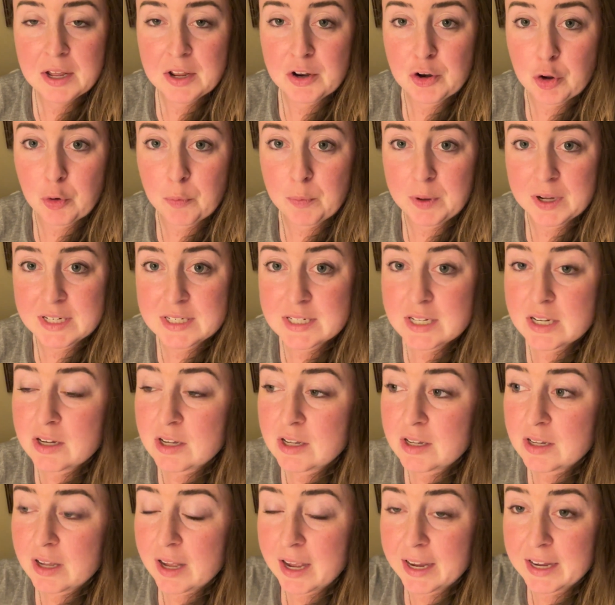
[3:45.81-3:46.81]
No big
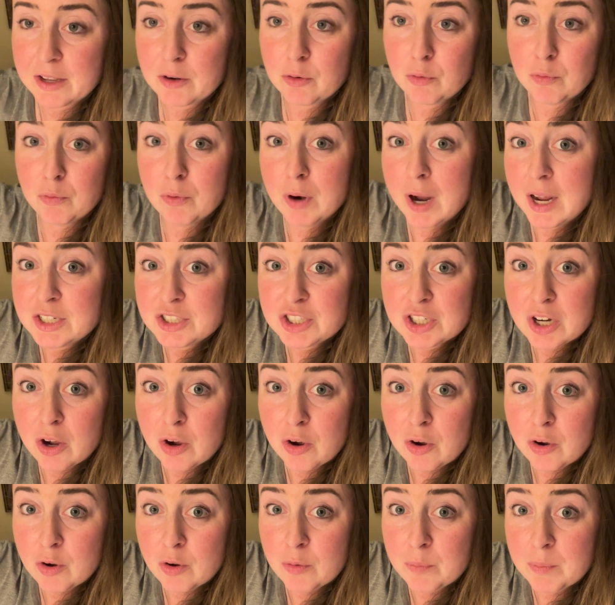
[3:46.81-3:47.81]
deal. I could rush
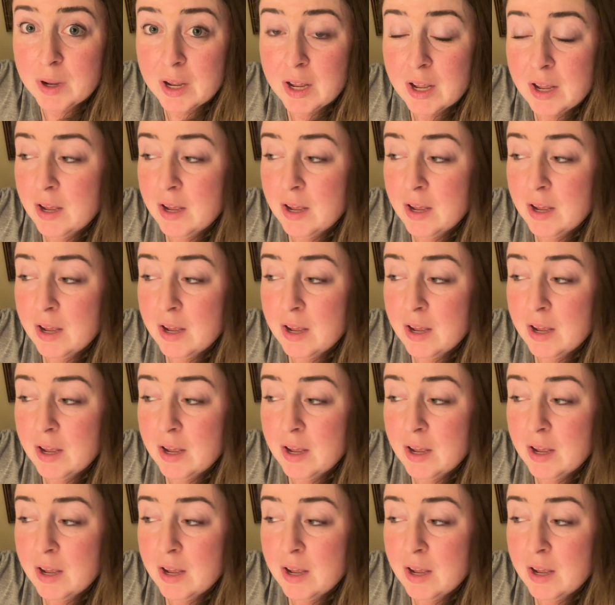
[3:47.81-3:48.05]
home,